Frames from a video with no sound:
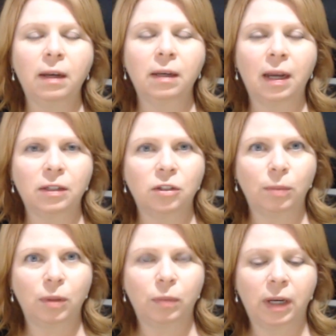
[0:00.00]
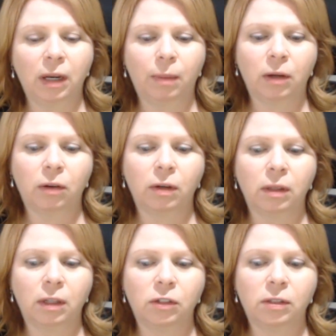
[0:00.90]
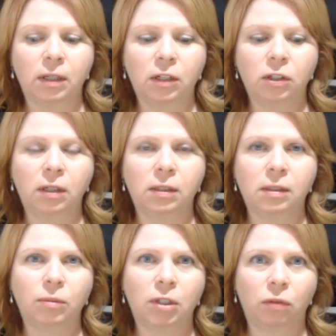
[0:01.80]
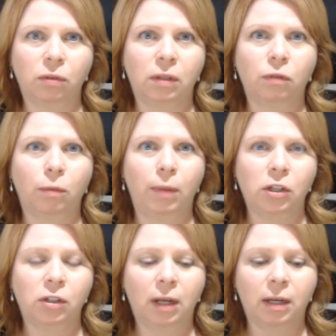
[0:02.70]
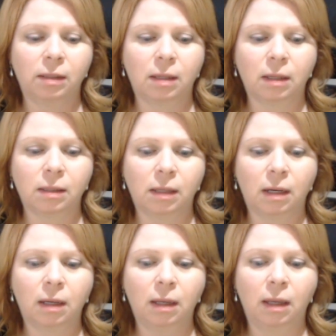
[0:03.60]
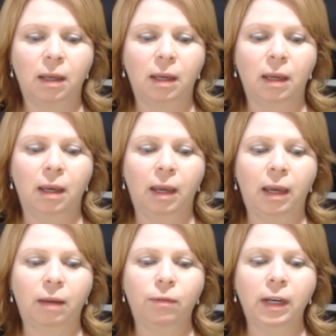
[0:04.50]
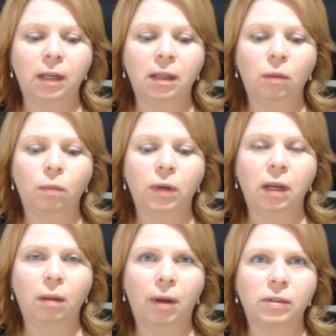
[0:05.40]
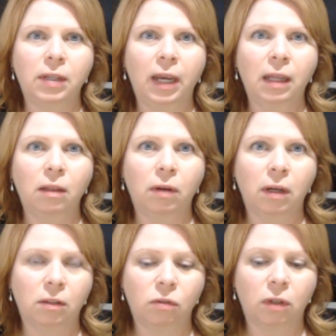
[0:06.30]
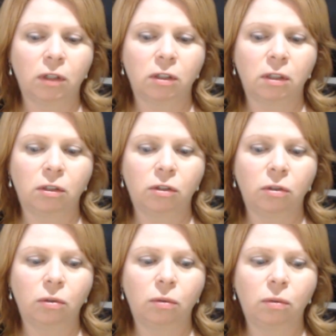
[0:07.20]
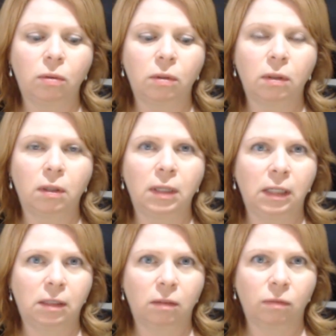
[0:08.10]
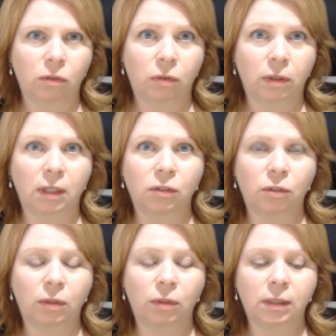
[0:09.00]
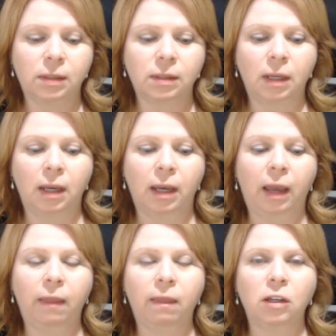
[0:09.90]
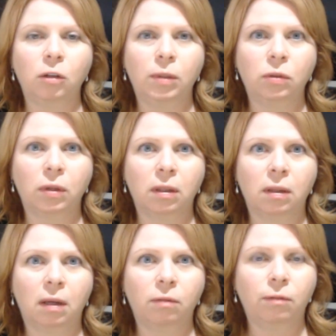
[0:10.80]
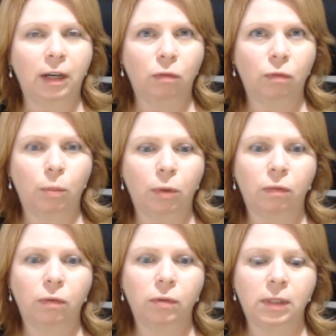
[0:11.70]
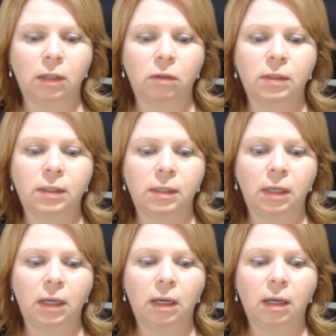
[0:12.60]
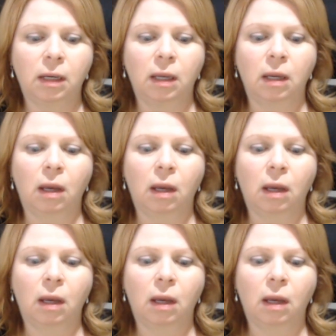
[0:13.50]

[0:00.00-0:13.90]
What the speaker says: Then next you'll be reading about current legislation and some general information on dyslexia. And finally, reading about tailoring instruction to the needs of your struggling students. And then you'll be doing a final footprint for Standard C.